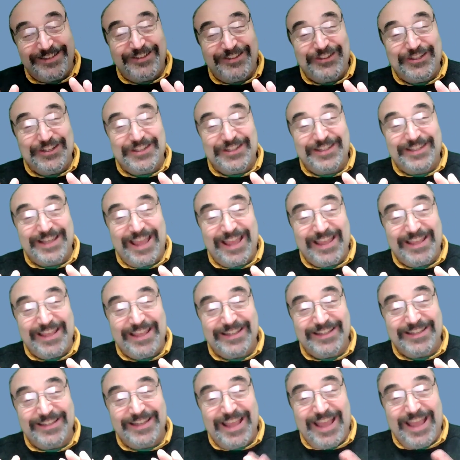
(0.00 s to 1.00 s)
Just
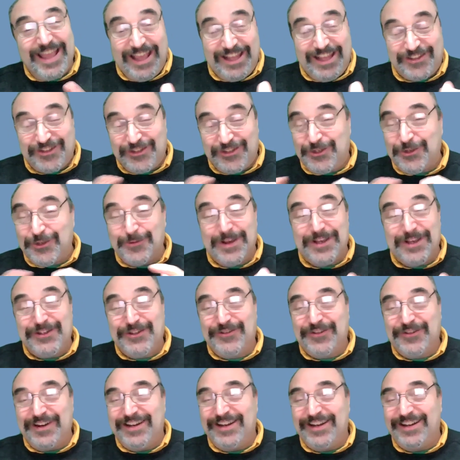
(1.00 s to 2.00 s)
saying. It's a two-way
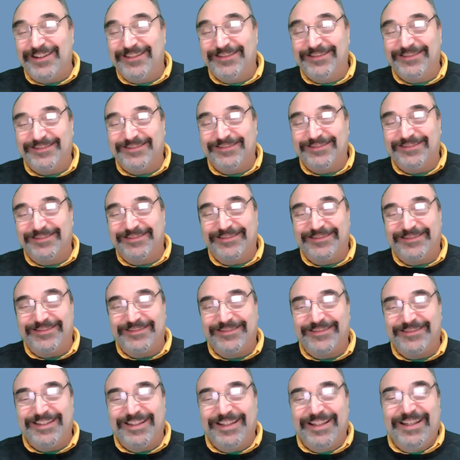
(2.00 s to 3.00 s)
street here.
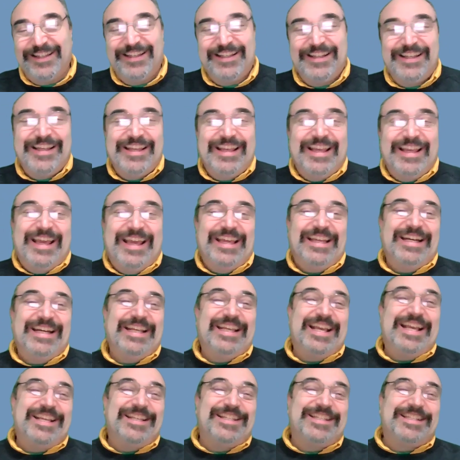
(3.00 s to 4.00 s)
In any
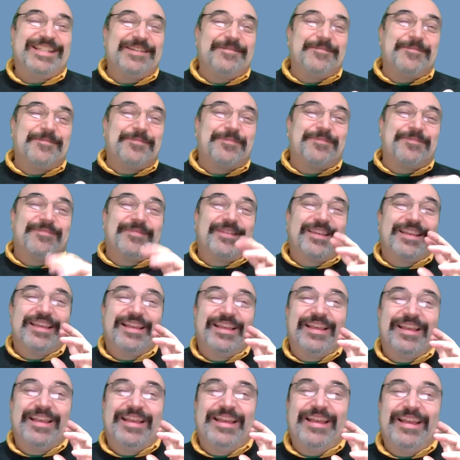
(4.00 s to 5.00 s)
case,
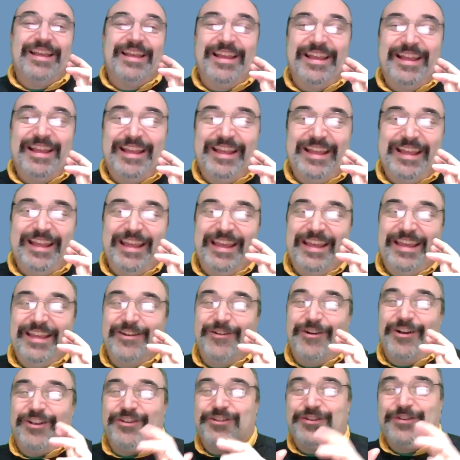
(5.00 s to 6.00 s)
it
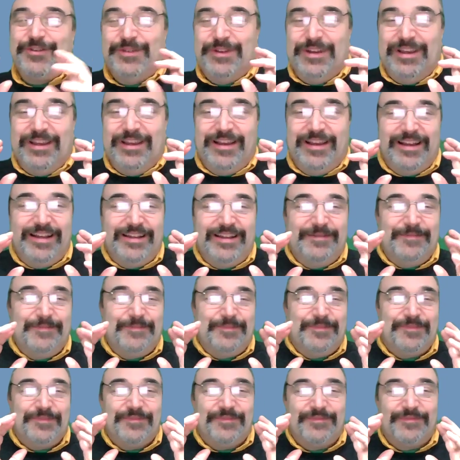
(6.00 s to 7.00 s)
also
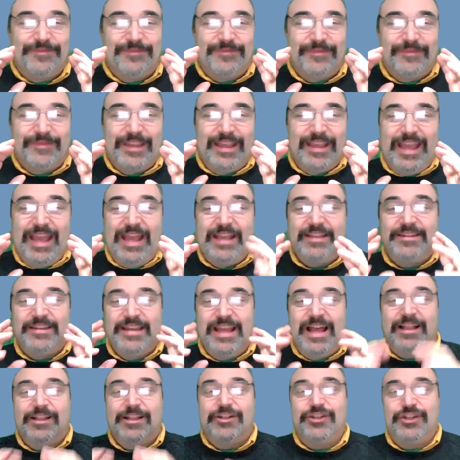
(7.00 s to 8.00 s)
has
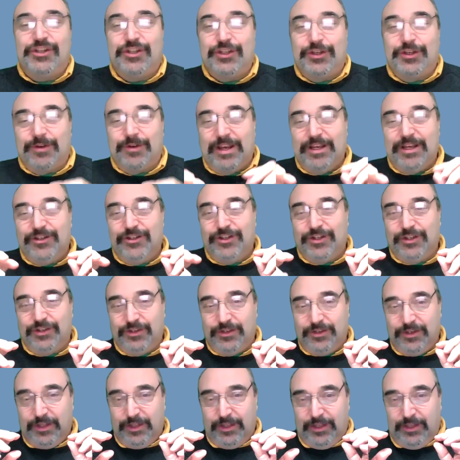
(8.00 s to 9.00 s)
knowledge
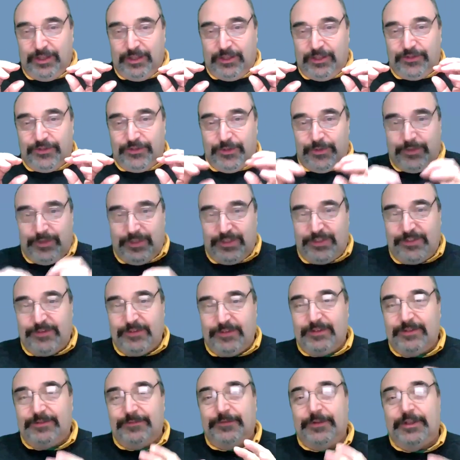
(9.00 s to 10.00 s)
integration. So this
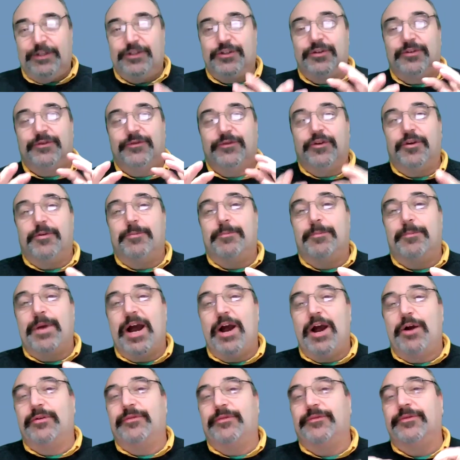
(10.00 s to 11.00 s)
feature is very
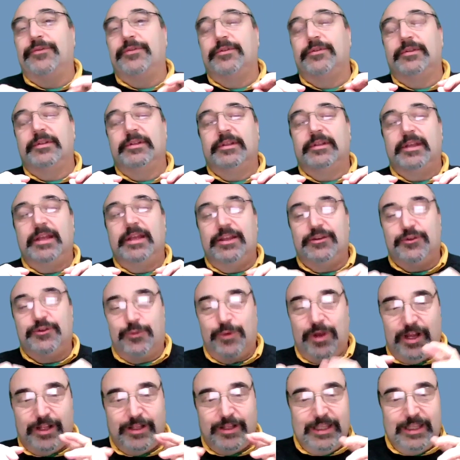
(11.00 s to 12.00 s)
powerful as
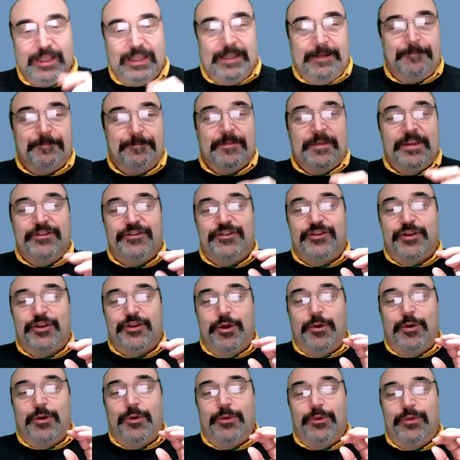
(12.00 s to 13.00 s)
well.
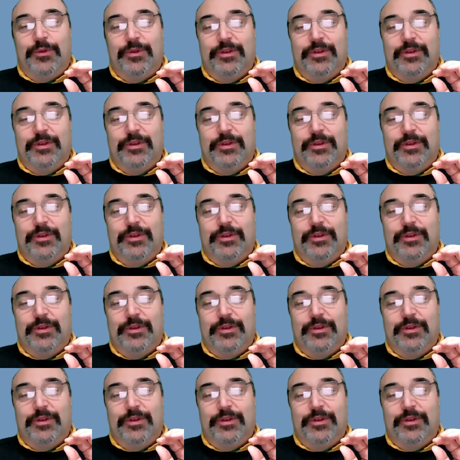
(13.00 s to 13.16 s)
So